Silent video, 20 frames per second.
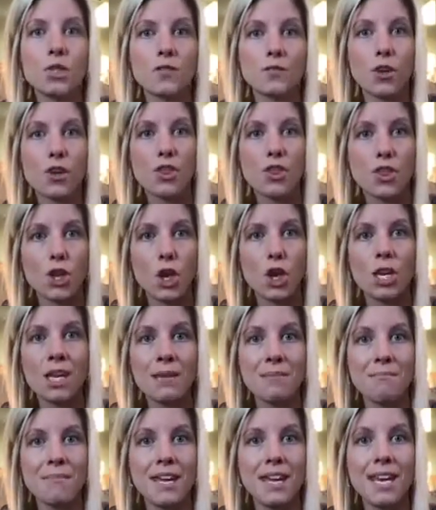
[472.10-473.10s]
for
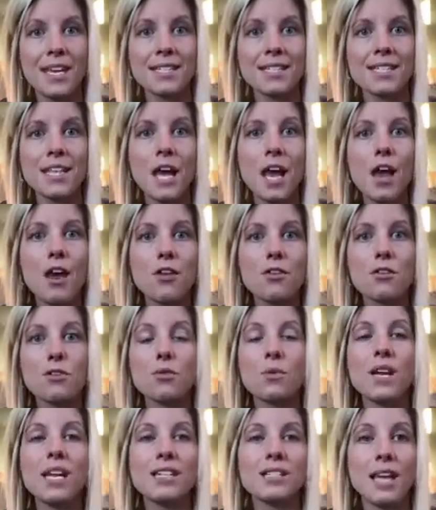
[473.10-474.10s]
30 minutes
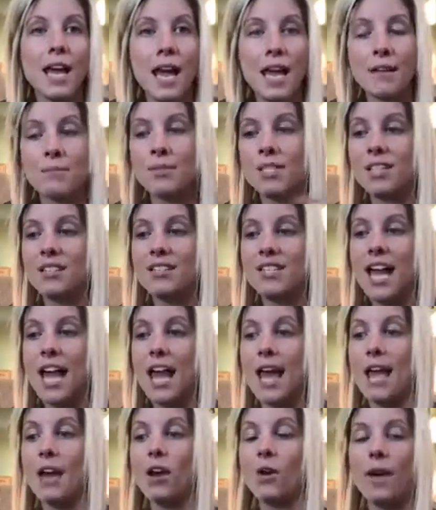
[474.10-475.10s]
3 times a
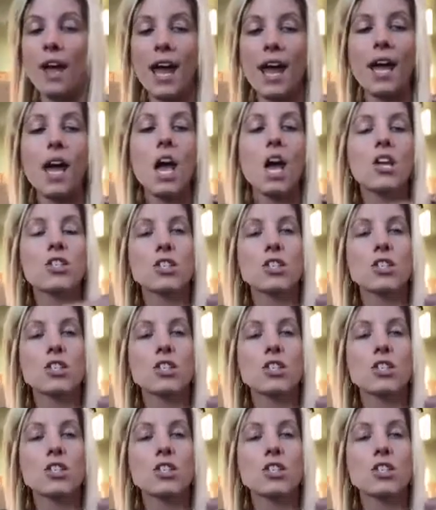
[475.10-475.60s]
day, okay?